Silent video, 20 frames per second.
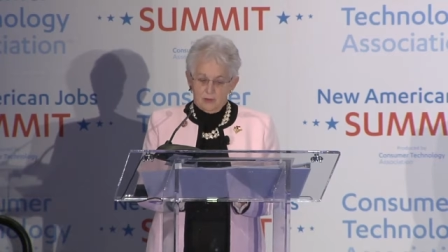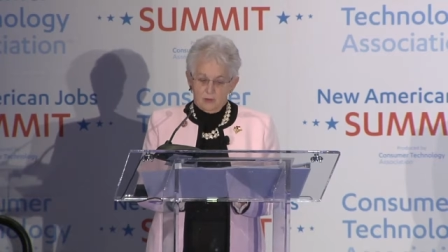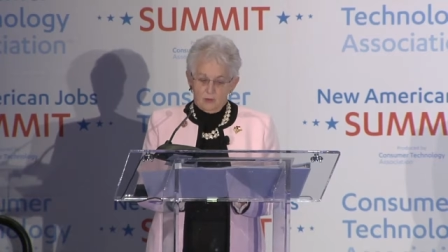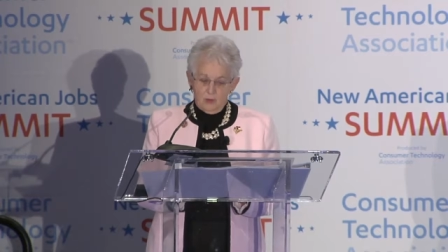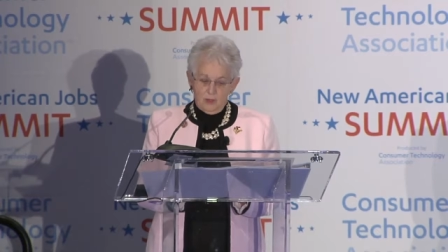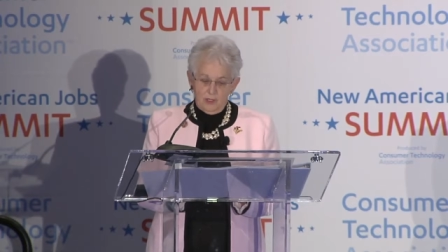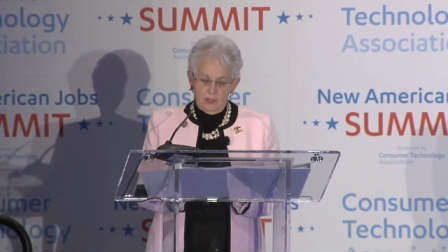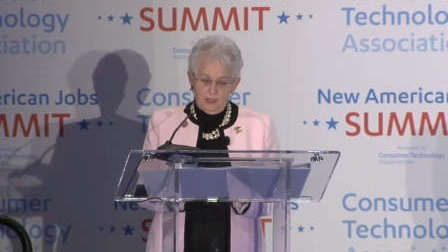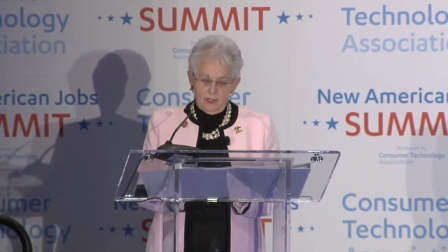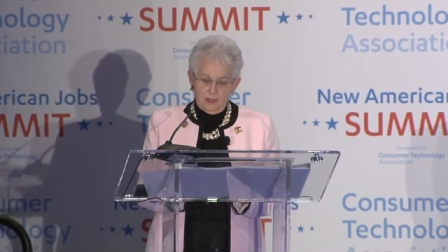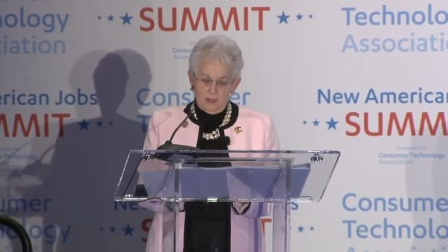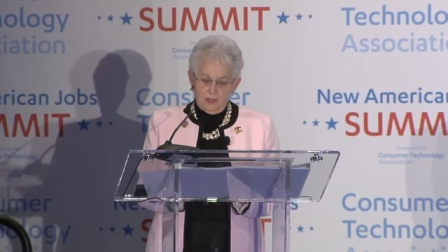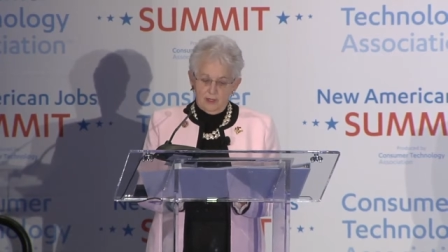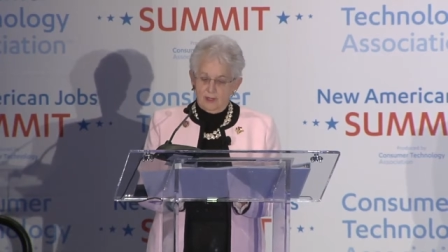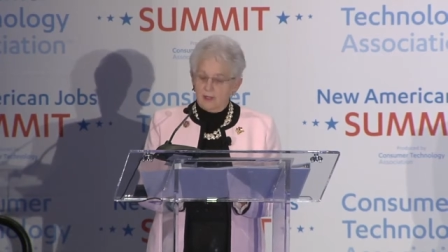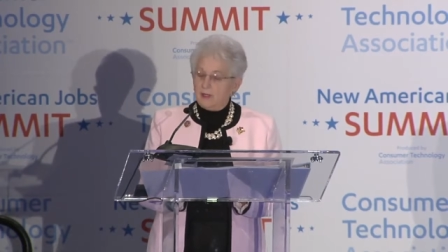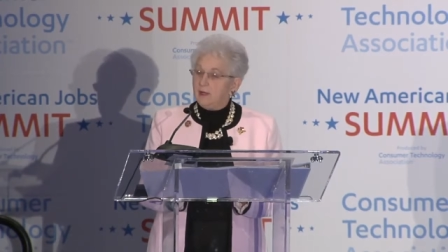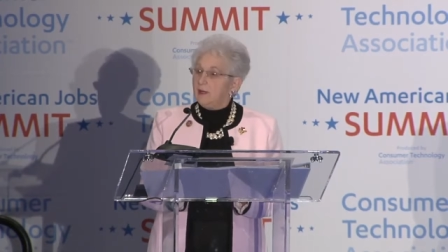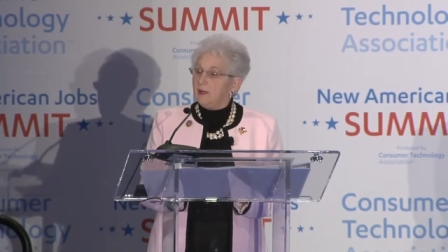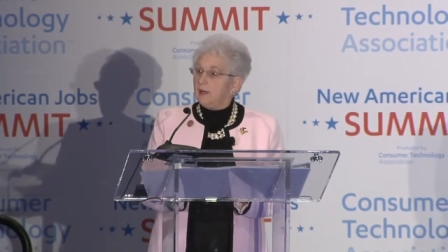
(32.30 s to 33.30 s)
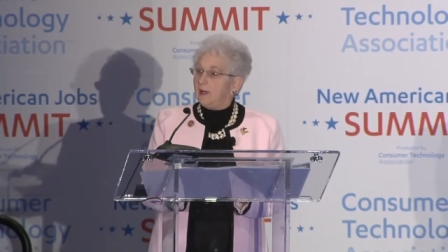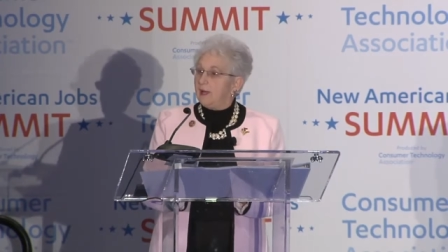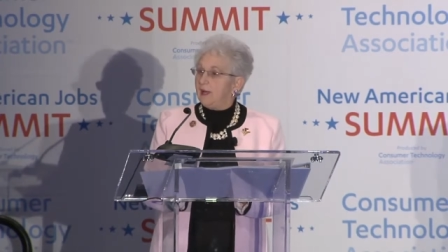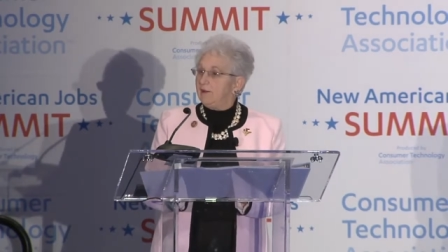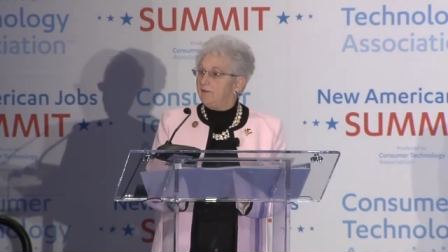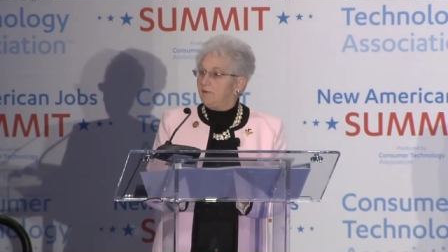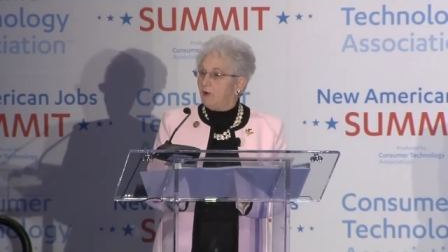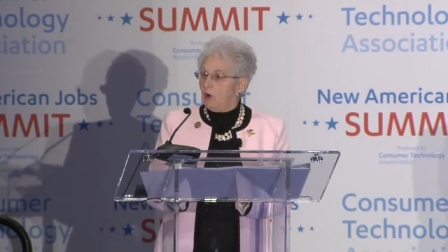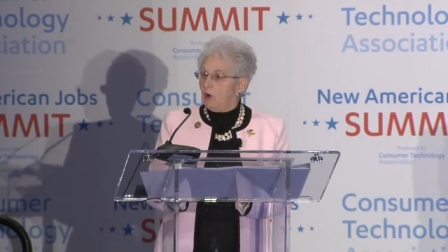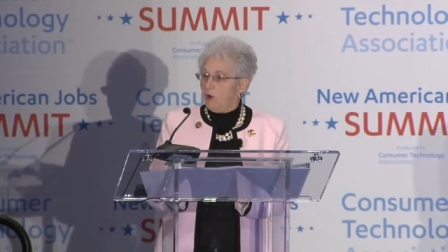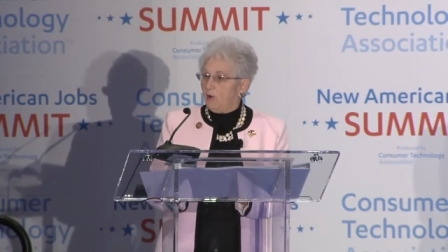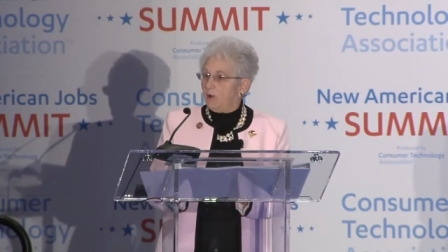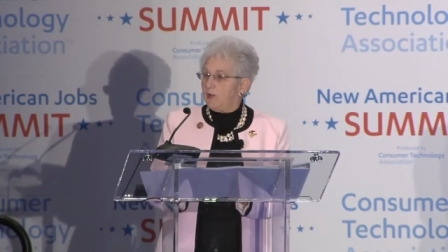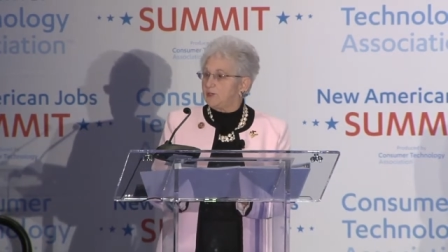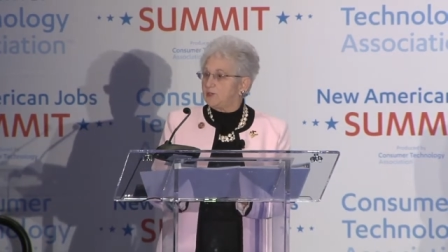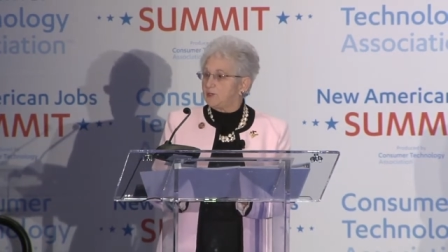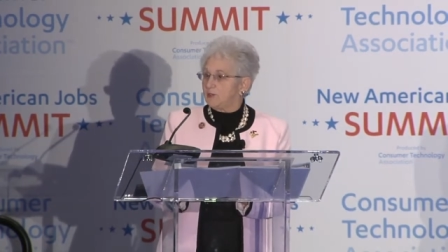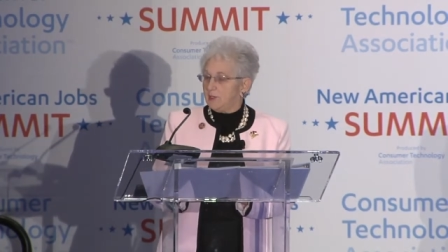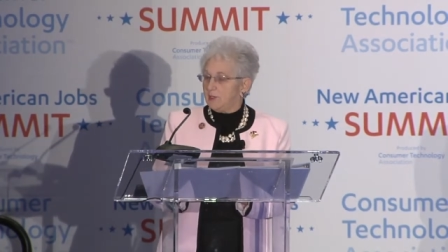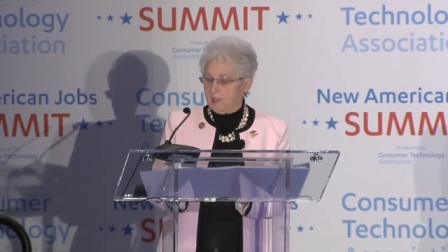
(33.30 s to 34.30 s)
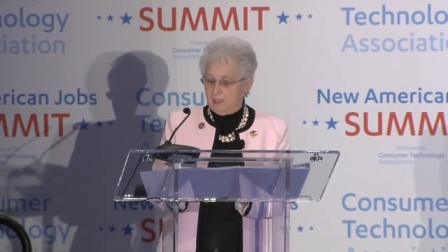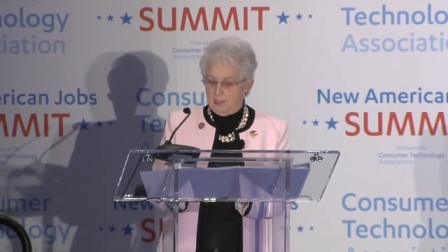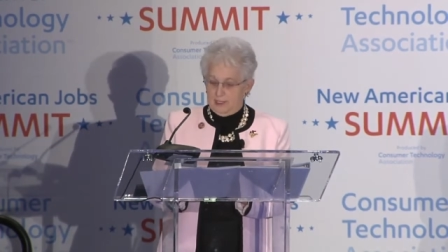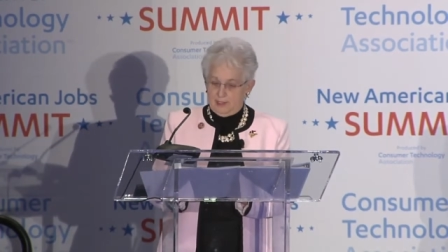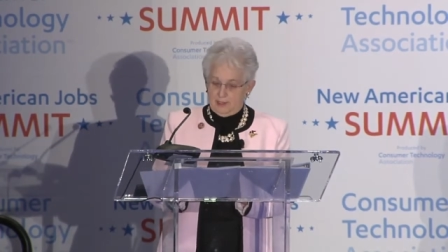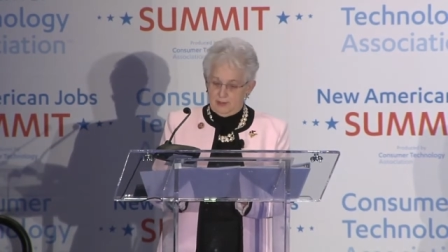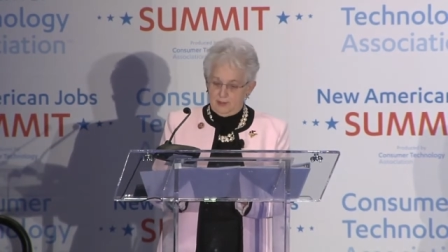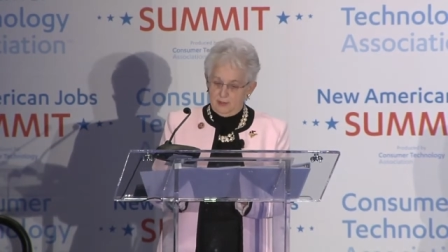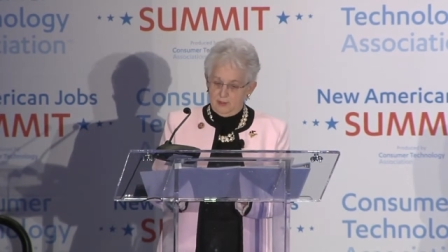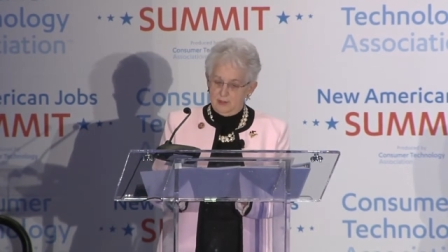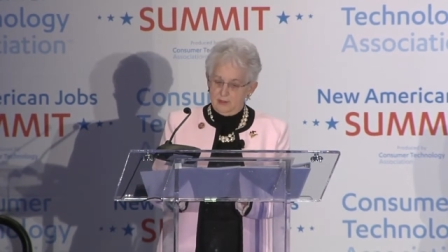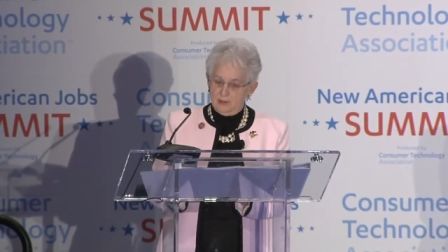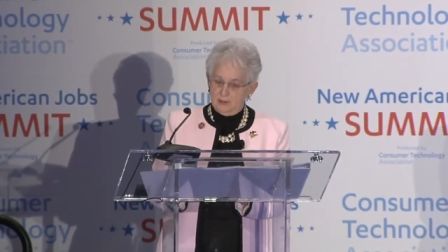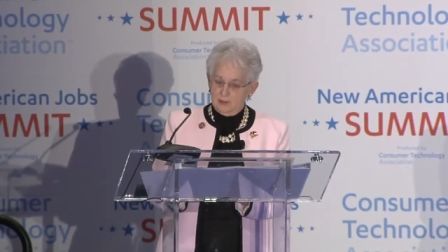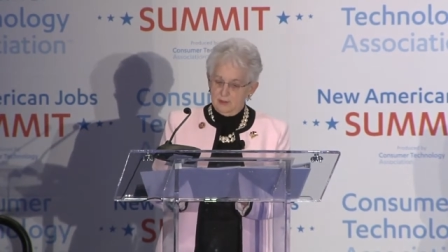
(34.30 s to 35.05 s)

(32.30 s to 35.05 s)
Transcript: we have always led